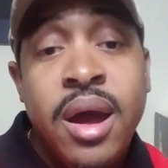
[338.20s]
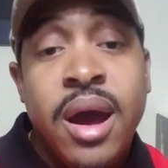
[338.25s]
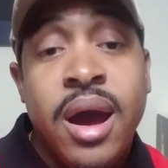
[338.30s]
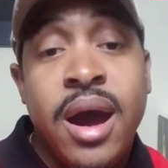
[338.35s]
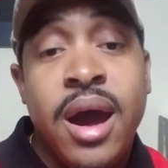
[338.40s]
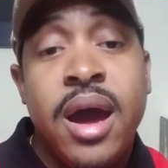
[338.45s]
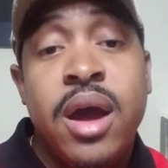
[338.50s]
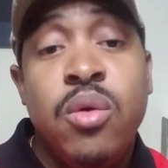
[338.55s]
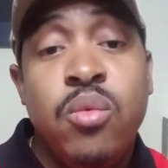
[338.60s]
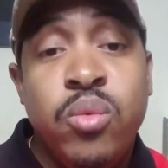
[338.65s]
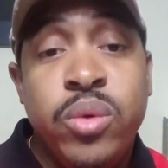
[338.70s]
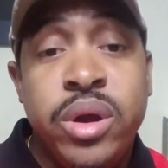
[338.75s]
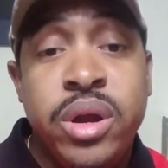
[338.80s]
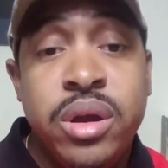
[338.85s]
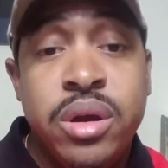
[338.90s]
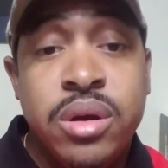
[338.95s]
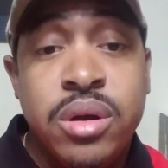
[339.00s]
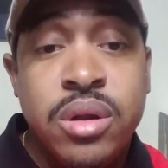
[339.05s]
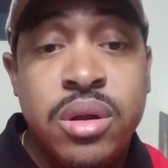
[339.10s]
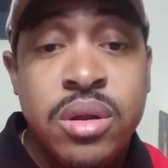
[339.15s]
I
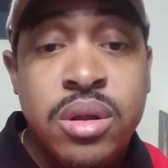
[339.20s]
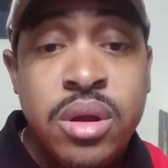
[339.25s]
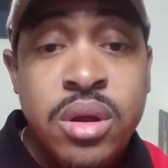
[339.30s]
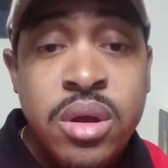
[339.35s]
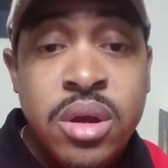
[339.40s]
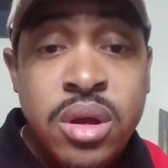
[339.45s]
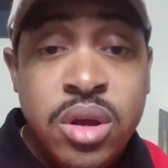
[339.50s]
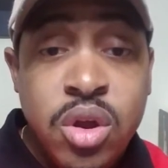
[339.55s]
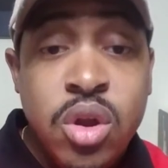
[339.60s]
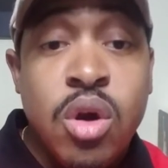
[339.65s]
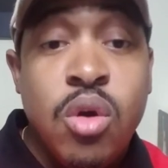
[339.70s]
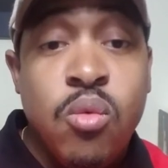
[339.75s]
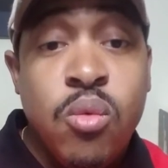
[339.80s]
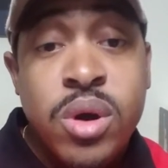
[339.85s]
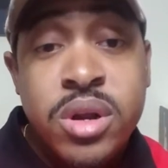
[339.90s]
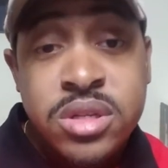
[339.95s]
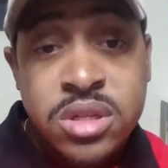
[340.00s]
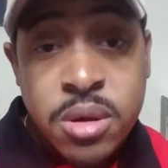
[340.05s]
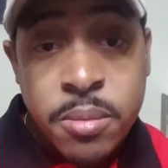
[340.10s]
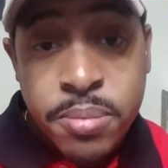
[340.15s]
will,
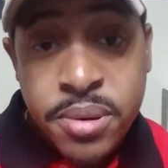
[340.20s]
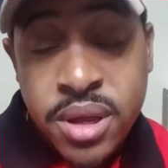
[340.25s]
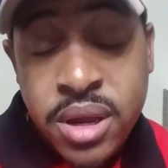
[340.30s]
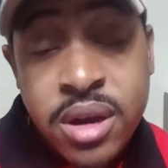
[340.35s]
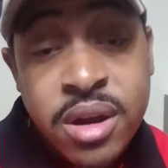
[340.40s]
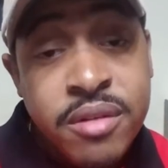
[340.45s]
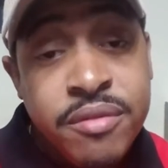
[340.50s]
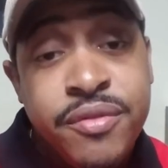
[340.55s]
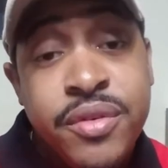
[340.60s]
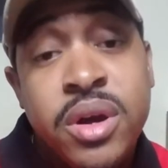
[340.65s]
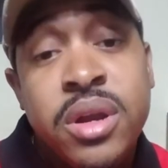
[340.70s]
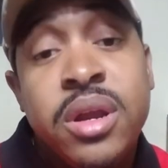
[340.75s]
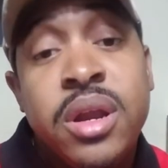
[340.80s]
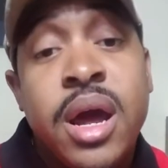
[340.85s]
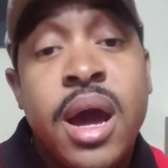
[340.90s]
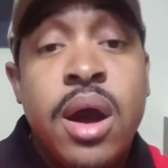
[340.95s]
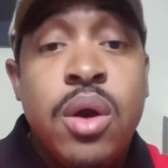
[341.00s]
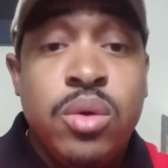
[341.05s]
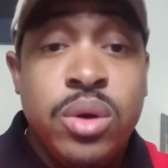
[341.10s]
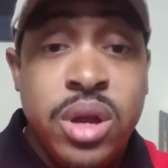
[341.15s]
once completed and funded,
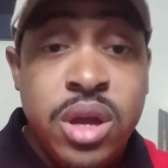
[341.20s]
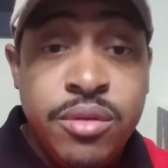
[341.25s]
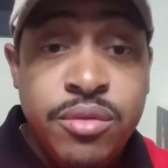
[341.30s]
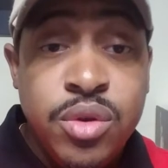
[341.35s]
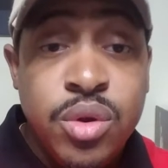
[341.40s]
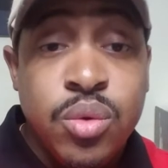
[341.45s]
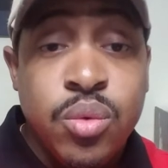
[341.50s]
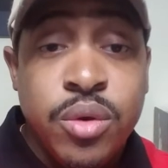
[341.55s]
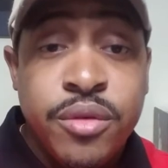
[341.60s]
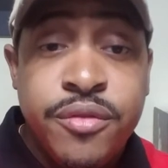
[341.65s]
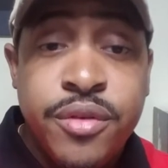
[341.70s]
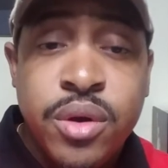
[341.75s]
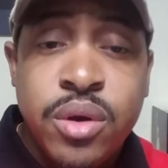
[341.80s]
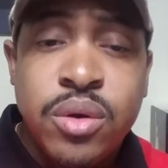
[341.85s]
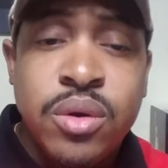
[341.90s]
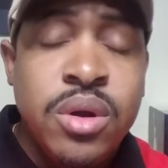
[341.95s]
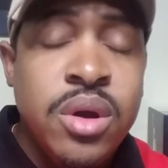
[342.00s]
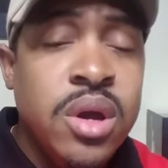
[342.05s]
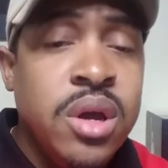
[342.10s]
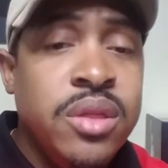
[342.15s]
I will give you a
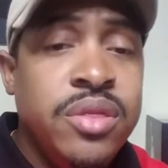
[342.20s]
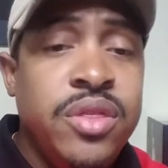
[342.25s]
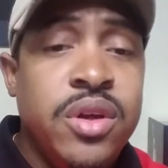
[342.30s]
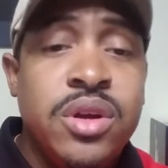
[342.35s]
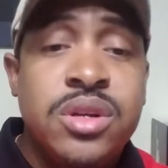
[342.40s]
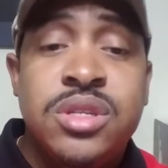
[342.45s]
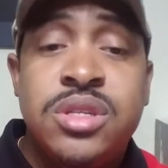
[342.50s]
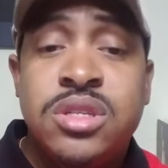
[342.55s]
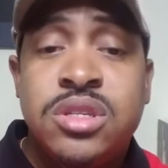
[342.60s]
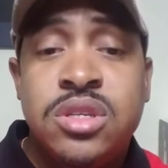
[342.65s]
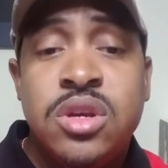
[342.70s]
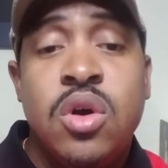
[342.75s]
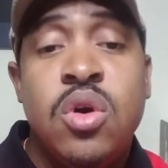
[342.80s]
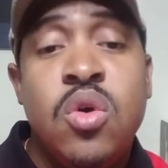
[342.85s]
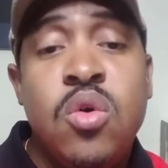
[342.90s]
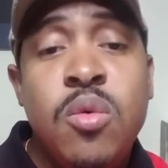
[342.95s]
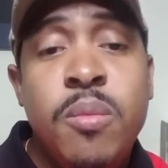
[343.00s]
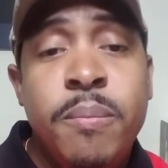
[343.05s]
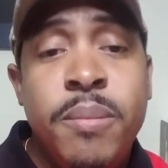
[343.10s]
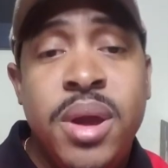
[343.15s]
referral. There's
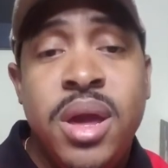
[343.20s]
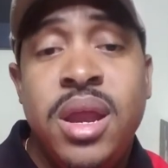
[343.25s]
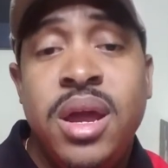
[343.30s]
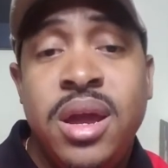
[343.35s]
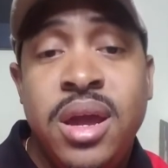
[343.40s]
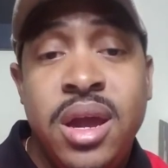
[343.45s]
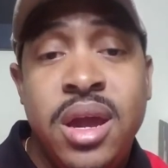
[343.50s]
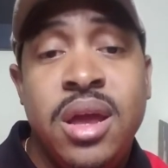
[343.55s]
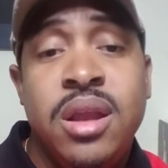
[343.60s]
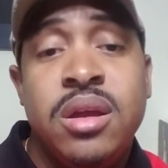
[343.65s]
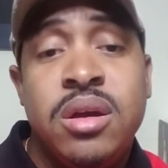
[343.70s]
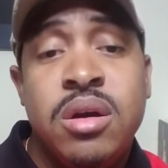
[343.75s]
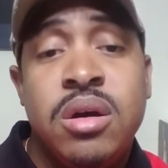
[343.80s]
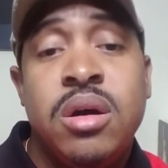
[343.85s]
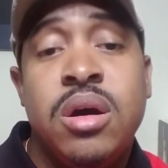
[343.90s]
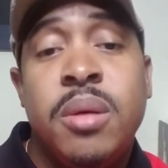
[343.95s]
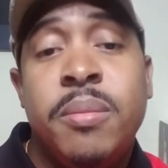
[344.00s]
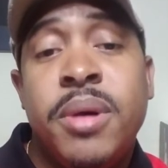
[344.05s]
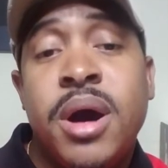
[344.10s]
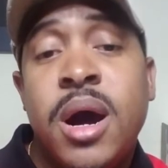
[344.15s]
so many
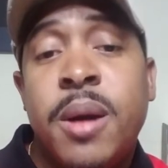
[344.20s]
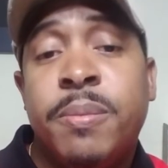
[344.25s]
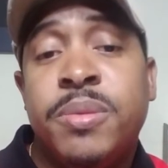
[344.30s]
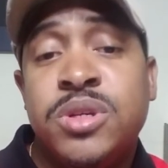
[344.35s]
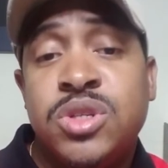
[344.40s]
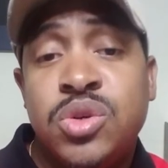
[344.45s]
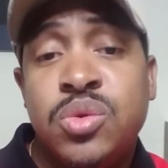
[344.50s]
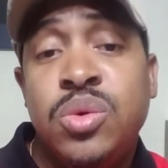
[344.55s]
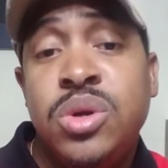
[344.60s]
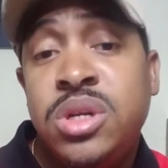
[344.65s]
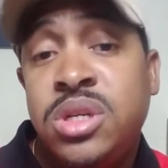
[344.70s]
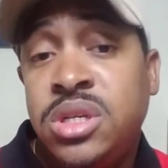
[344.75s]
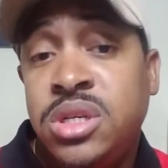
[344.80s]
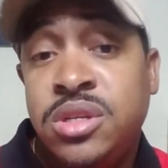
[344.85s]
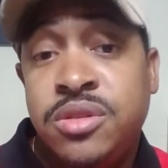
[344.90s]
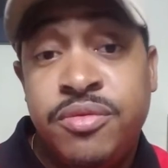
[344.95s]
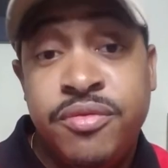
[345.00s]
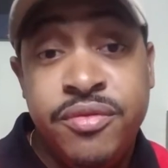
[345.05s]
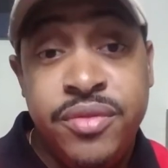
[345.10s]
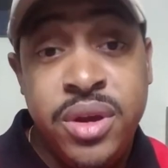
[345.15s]
income
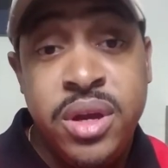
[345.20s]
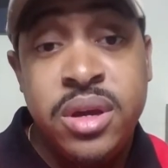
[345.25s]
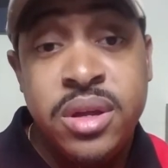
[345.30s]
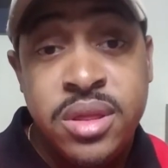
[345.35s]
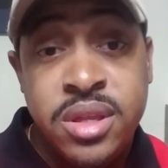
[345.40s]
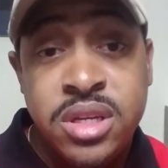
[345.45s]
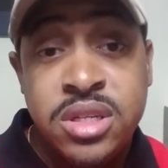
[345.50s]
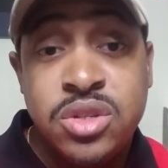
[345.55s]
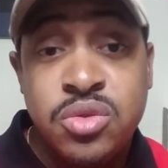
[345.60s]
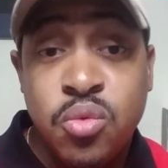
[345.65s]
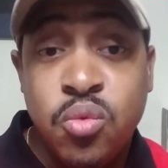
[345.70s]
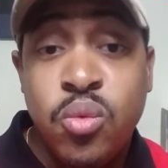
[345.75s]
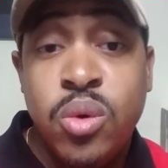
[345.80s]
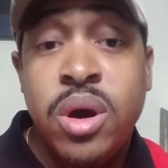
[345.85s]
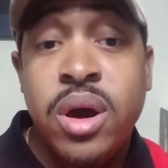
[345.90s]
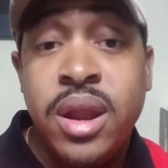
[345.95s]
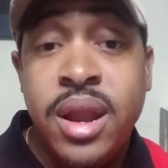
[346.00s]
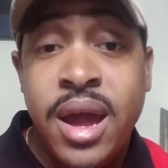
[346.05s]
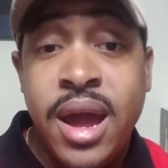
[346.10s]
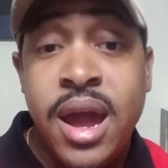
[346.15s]
opportunities via this
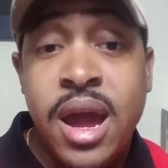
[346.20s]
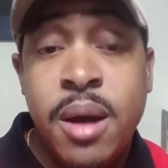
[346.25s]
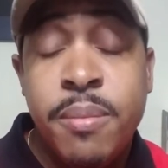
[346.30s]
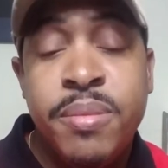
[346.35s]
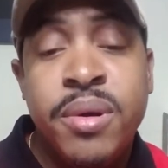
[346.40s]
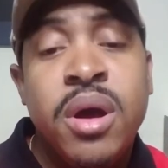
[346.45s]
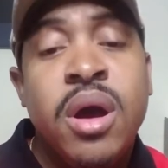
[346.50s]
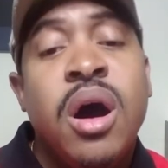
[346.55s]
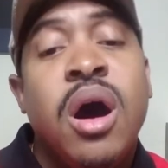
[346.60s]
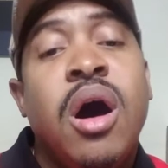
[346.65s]
one app.